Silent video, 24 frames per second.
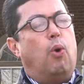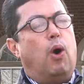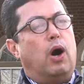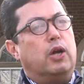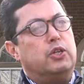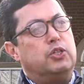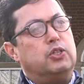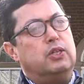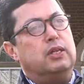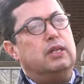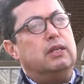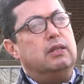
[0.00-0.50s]

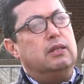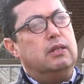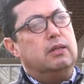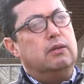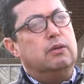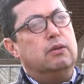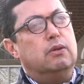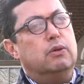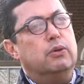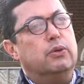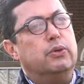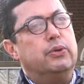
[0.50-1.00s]
watch it in the
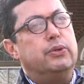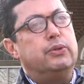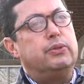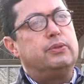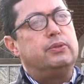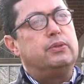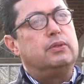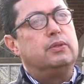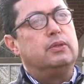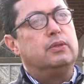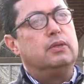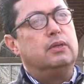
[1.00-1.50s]

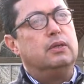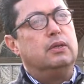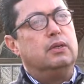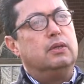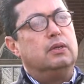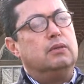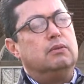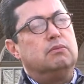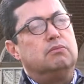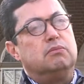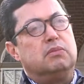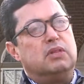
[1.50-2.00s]
news,
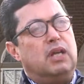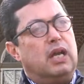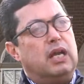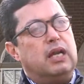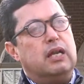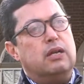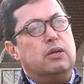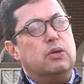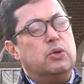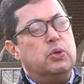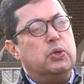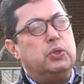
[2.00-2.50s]
get
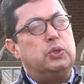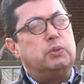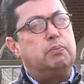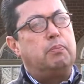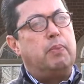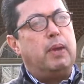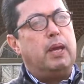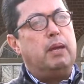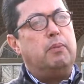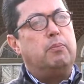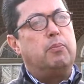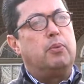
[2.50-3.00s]
a
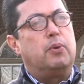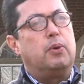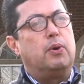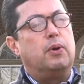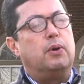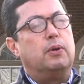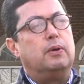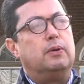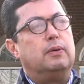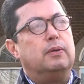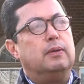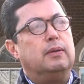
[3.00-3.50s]

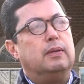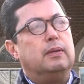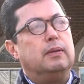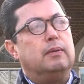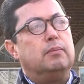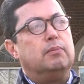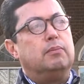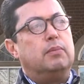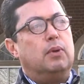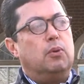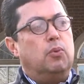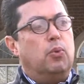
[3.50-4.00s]
newspaper,
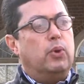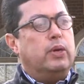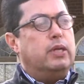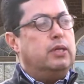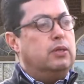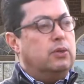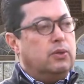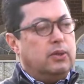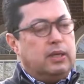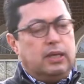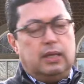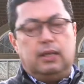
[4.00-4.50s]
but
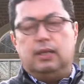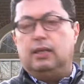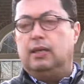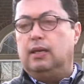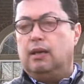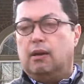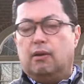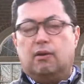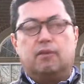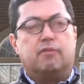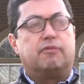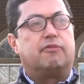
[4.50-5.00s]
when you
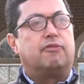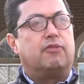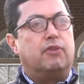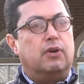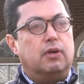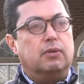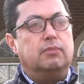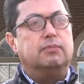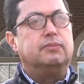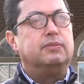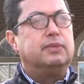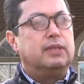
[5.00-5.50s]
hear
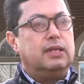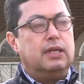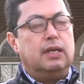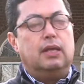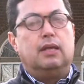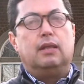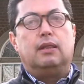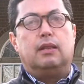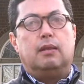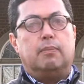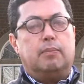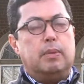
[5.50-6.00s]
from
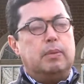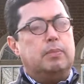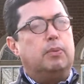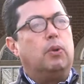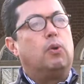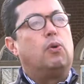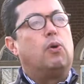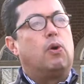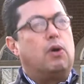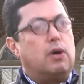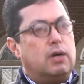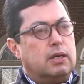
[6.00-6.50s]
the
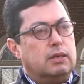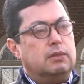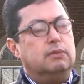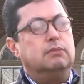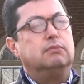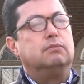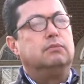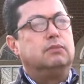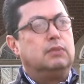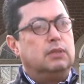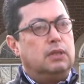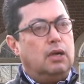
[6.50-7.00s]
people who are
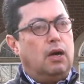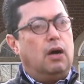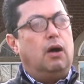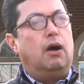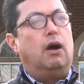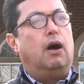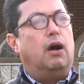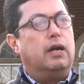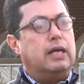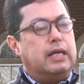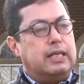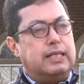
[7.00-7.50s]

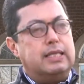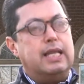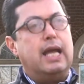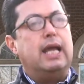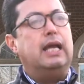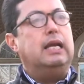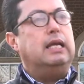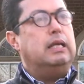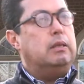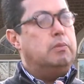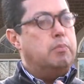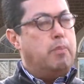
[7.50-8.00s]
on a
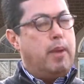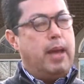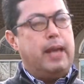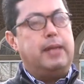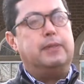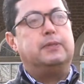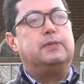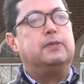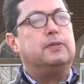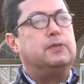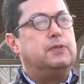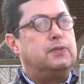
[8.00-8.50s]
daily
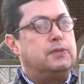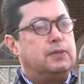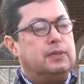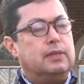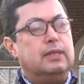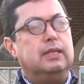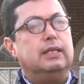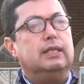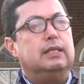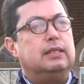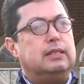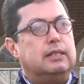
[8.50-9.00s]
basis
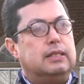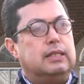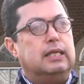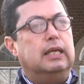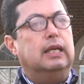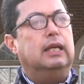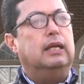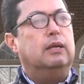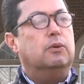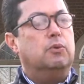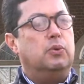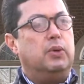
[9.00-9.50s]

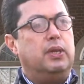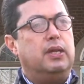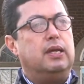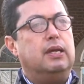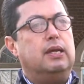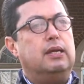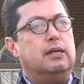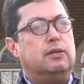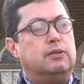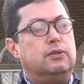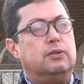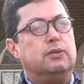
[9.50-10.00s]
dealing with
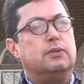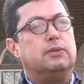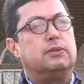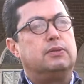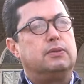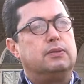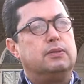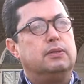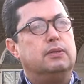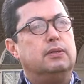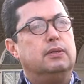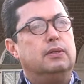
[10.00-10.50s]
the
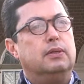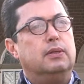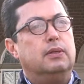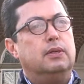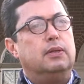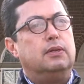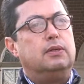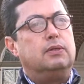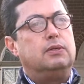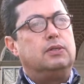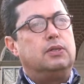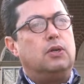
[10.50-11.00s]
issues.
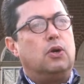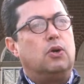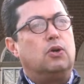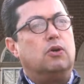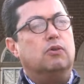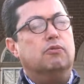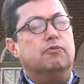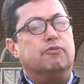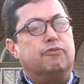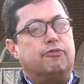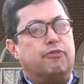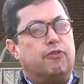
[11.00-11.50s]
So
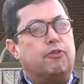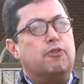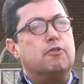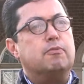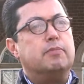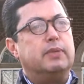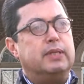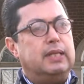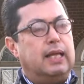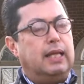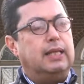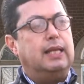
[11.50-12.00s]

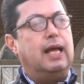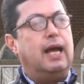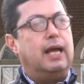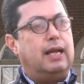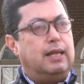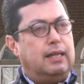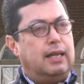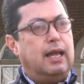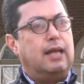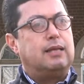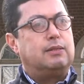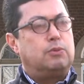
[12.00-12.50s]
confirming that,
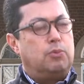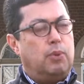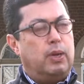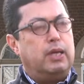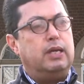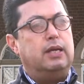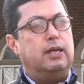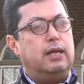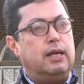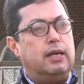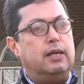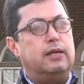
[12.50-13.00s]
that that's
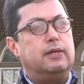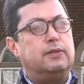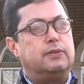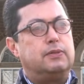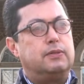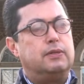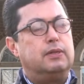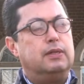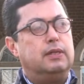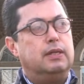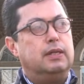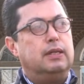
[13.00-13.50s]
what it
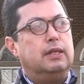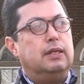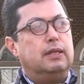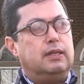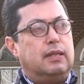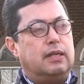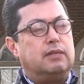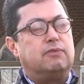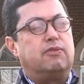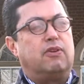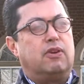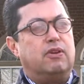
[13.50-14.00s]
is,
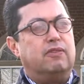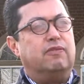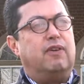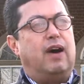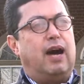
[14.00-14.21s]
that's very